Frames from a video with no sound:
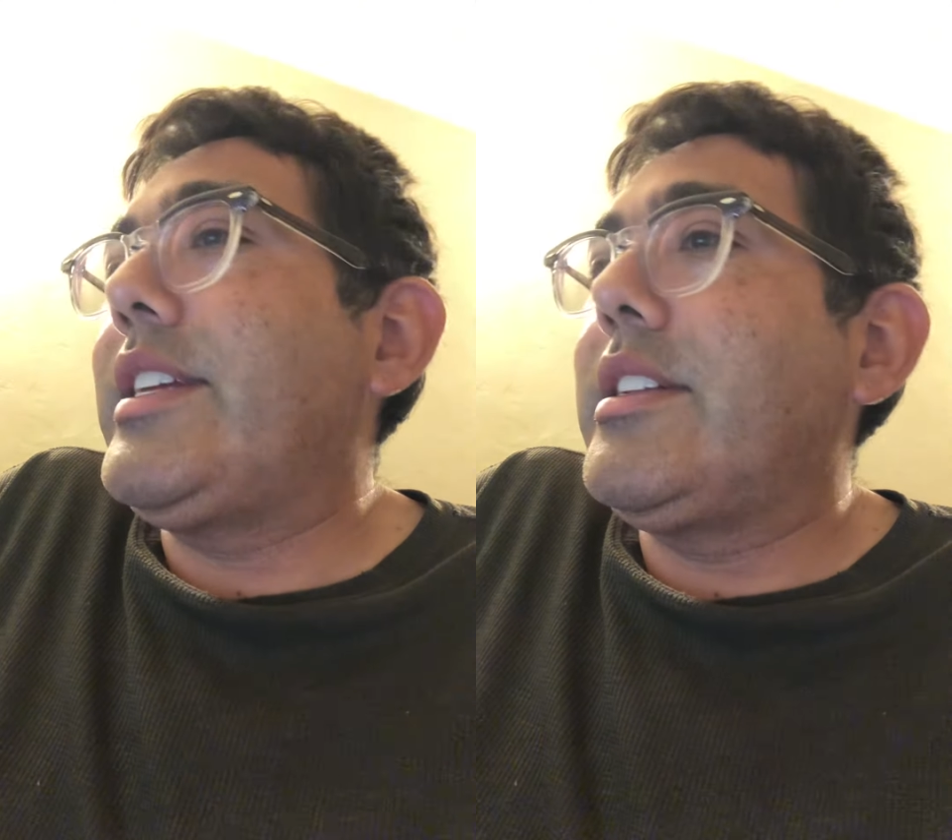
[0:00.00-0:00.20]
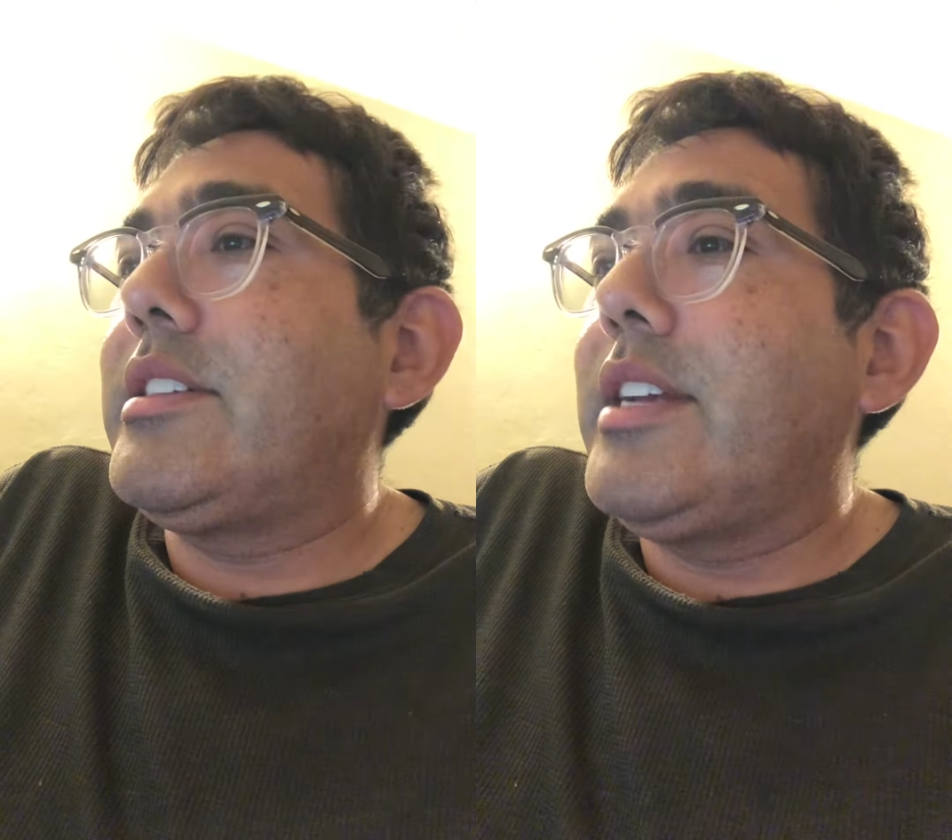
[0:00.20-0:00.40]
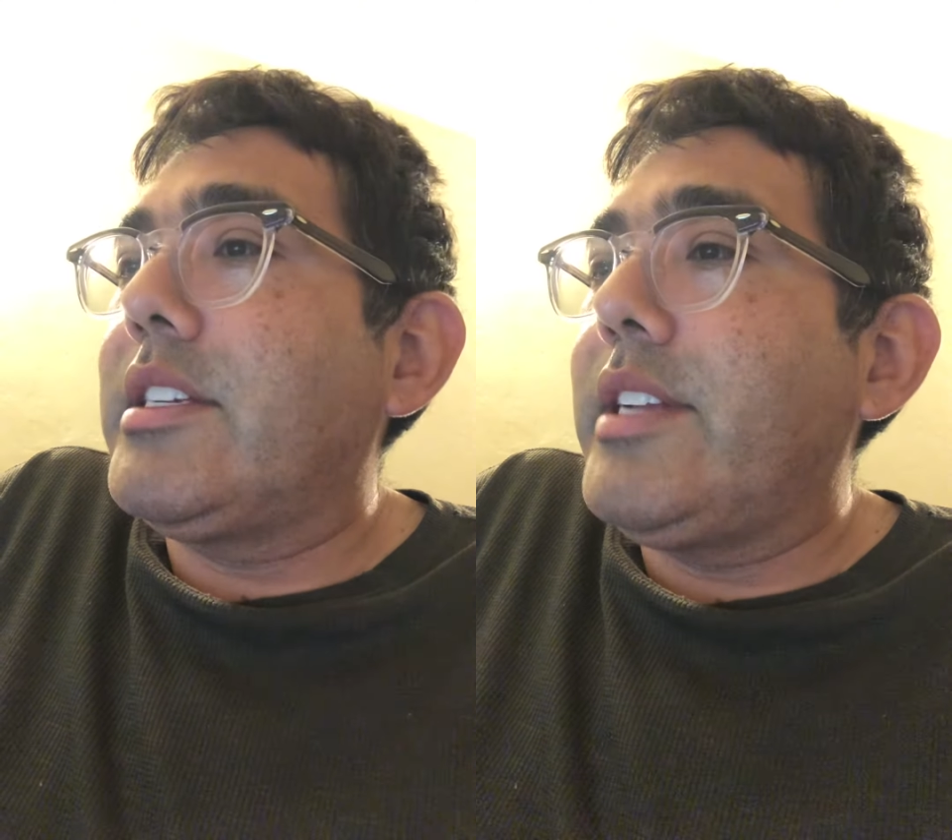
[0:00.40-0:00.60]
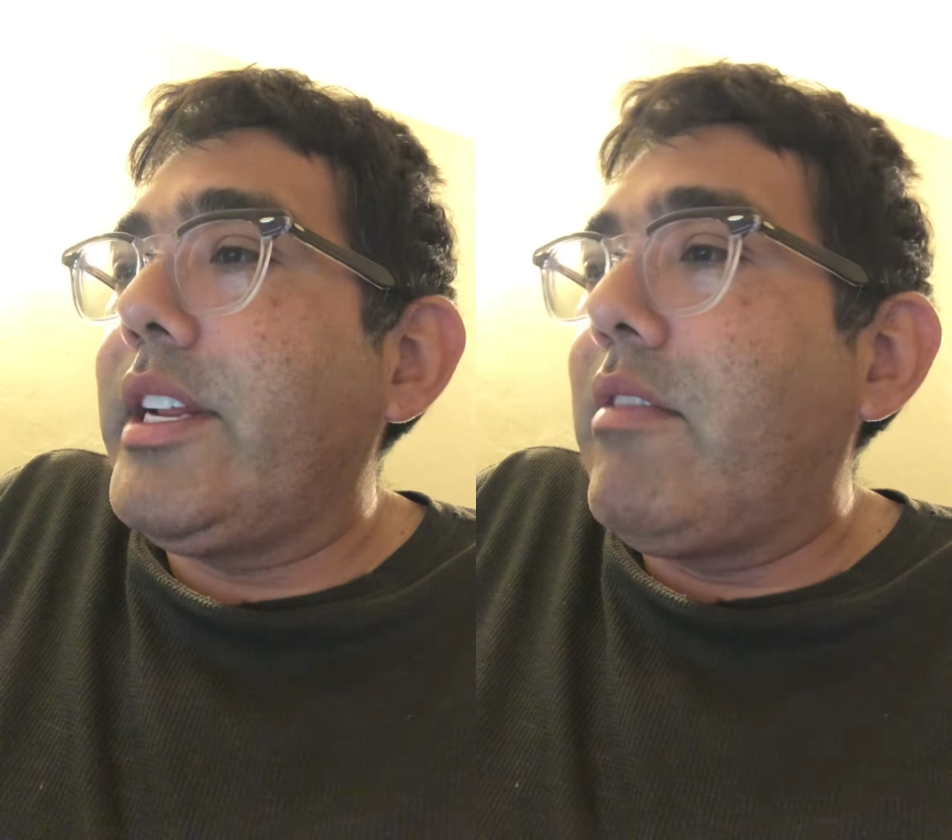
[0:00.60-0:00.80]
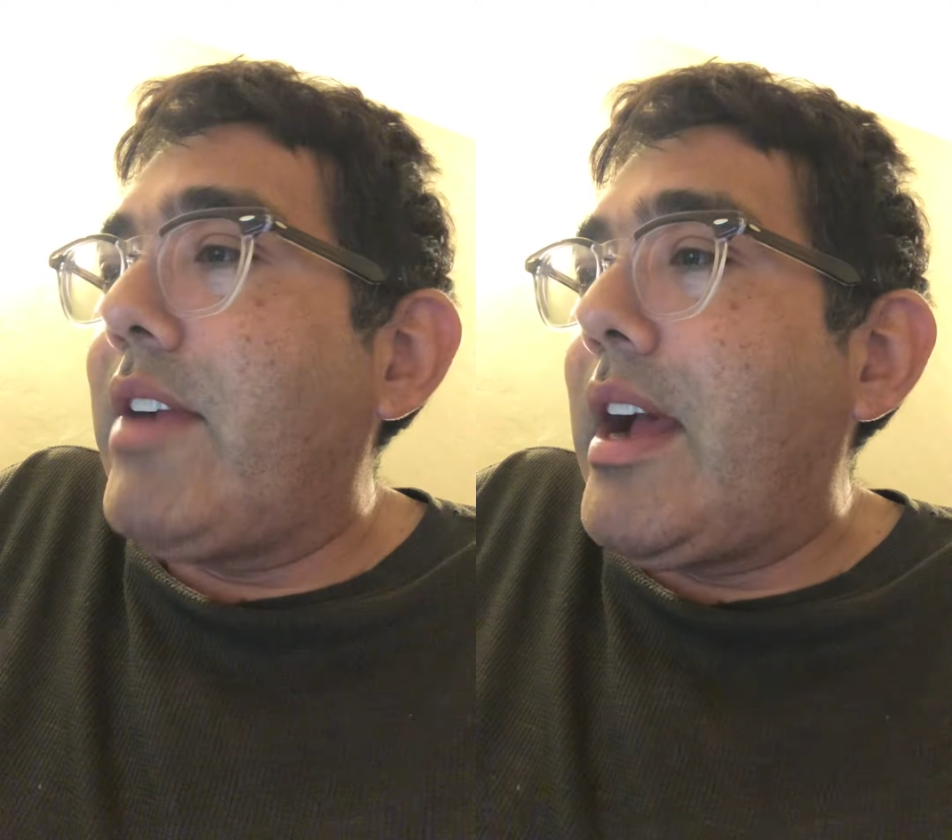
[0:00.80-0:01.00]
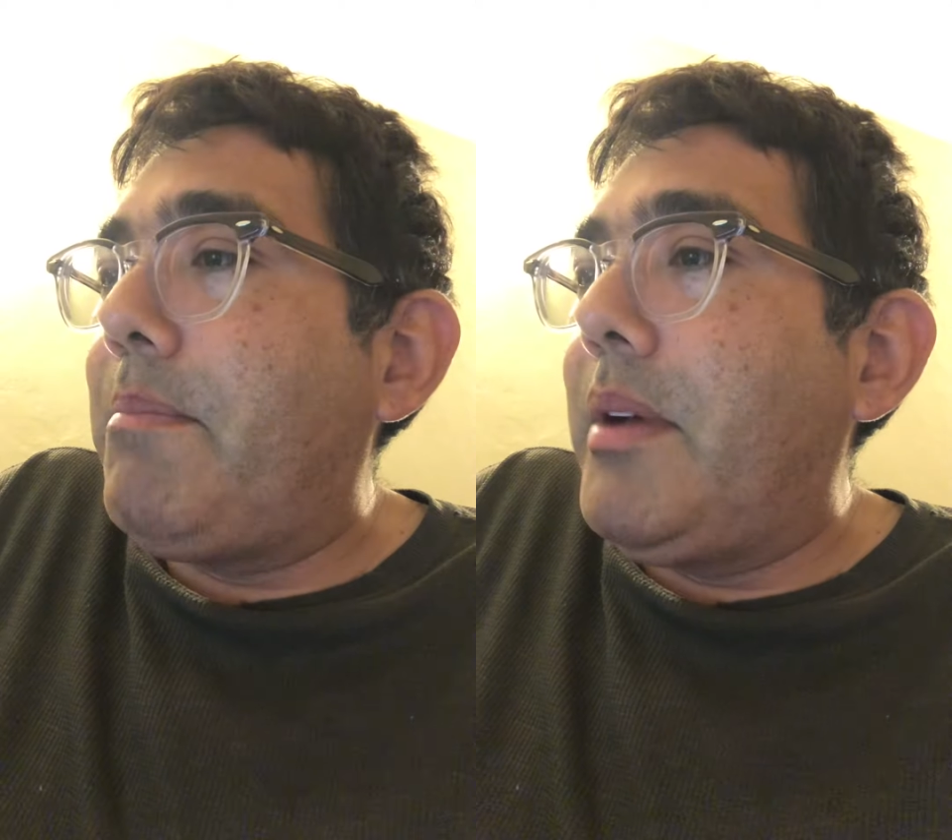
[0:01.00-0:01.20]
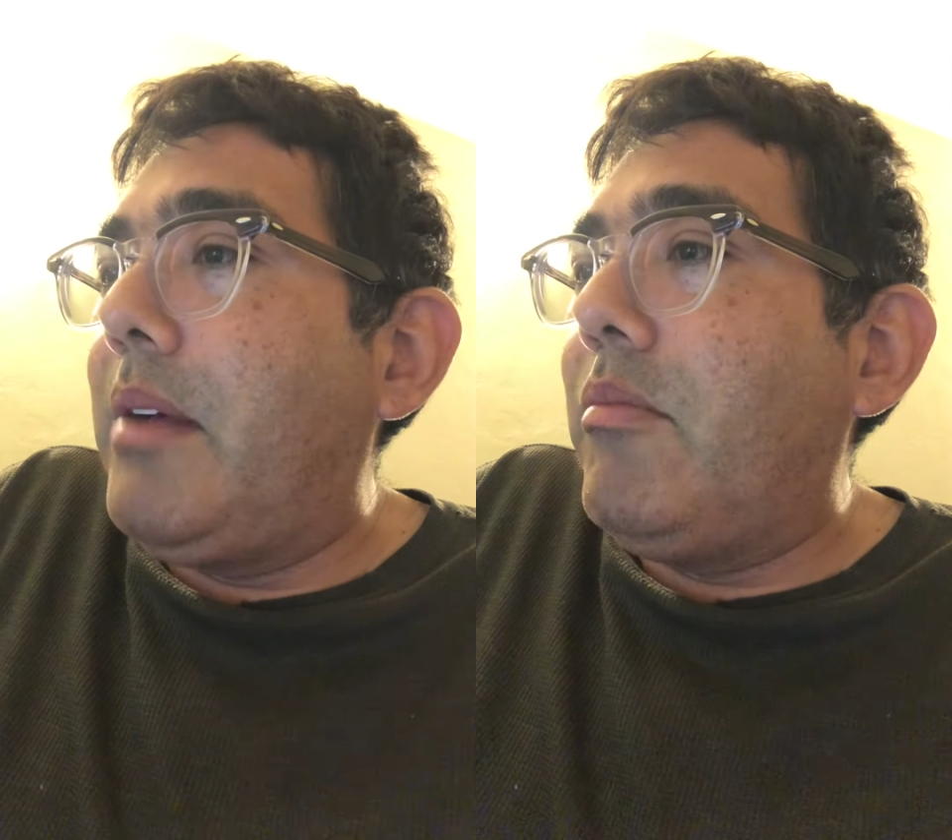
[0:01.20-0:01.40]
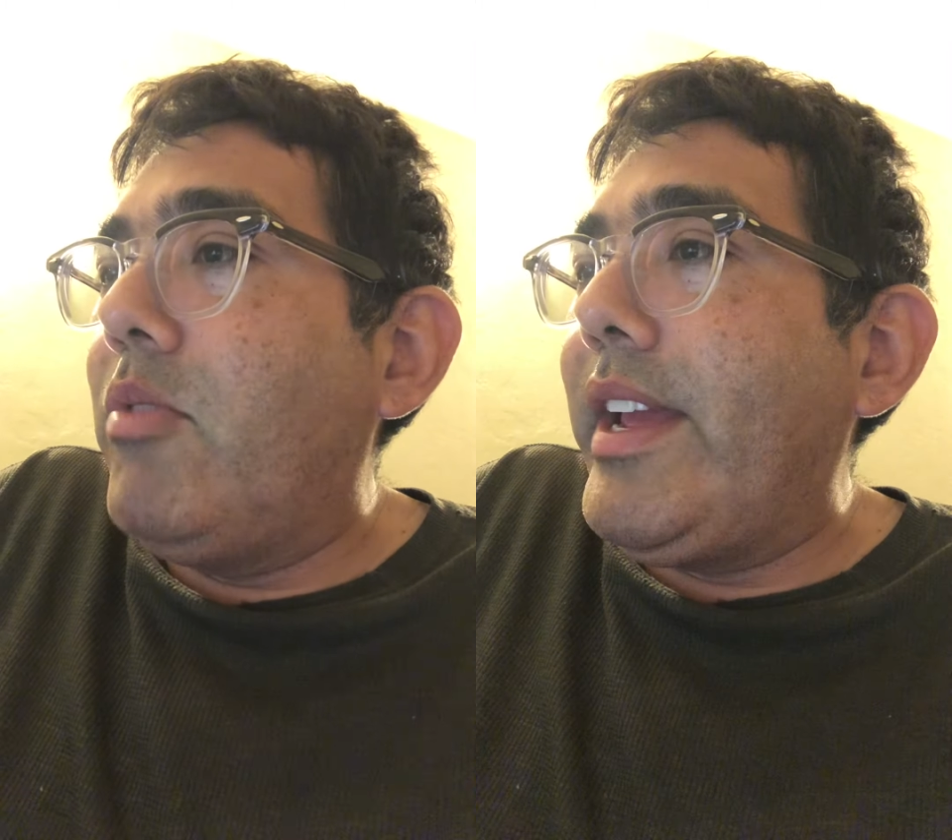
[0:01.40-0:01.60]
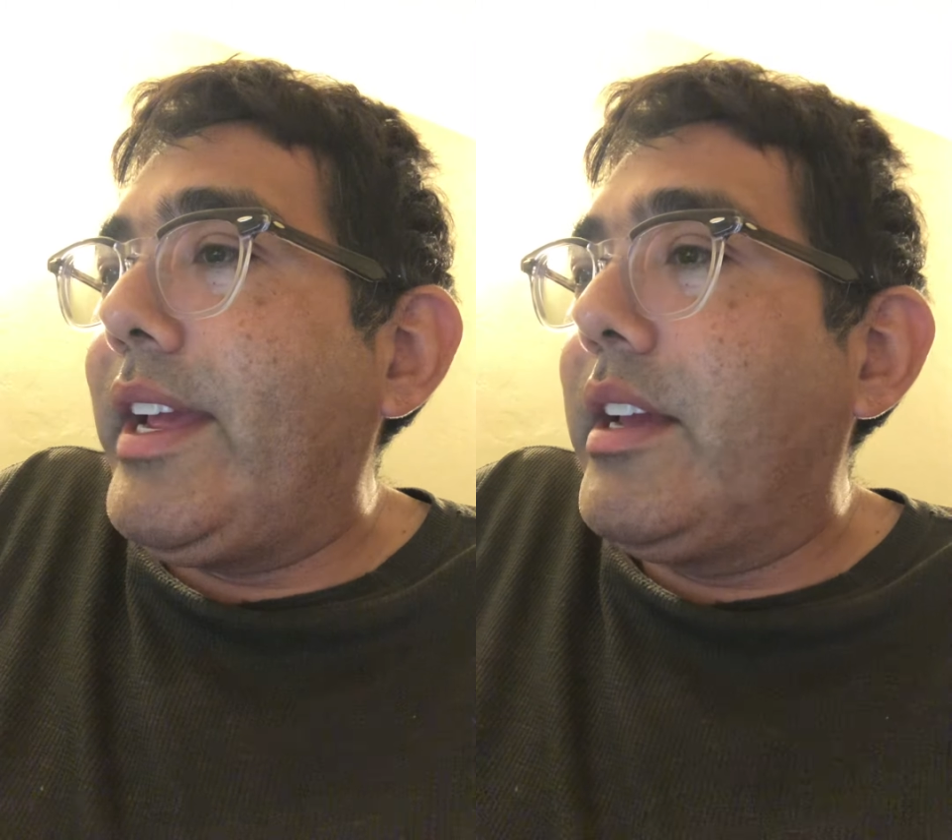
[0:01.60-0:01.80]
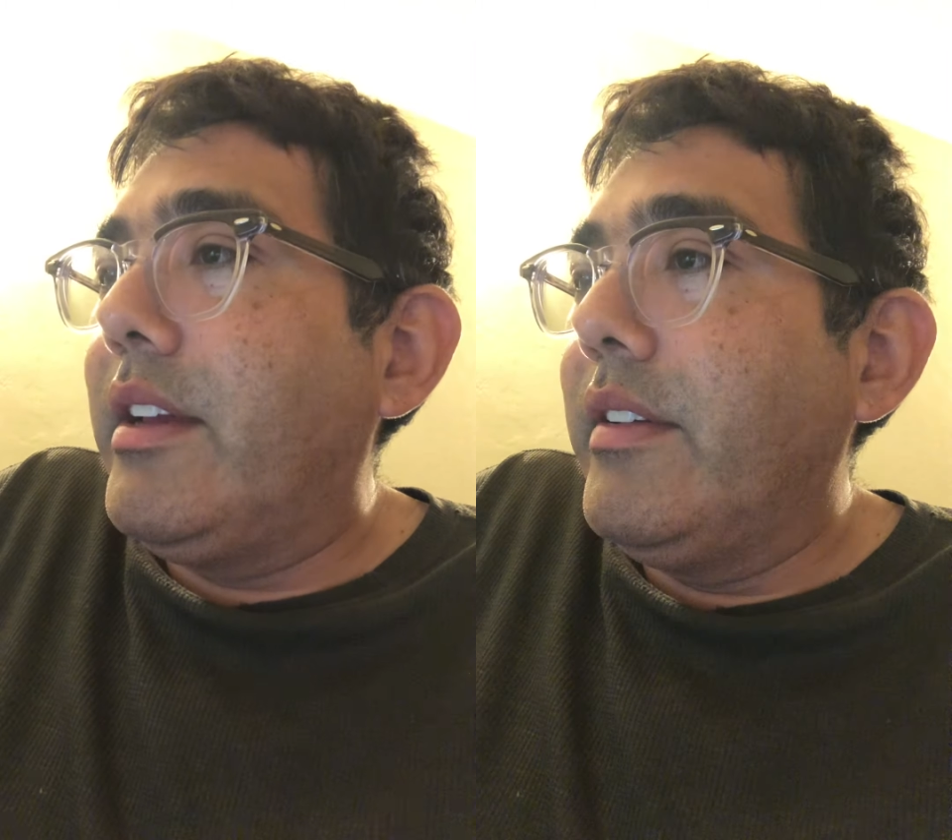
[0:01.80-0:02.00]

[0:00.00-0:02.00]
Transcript: to 16 to wrap up week